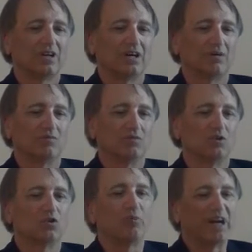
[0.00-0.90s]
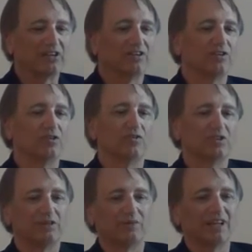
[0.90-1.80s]
uh, you know, go back to the
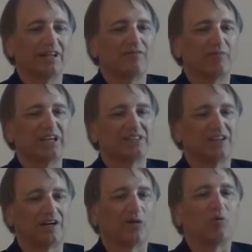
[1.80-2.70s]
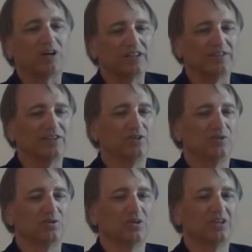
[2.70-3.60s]
university when I left Pixar, I wanted to
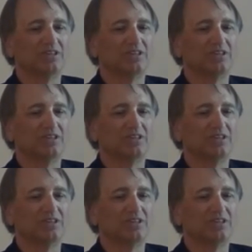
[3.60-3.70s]
do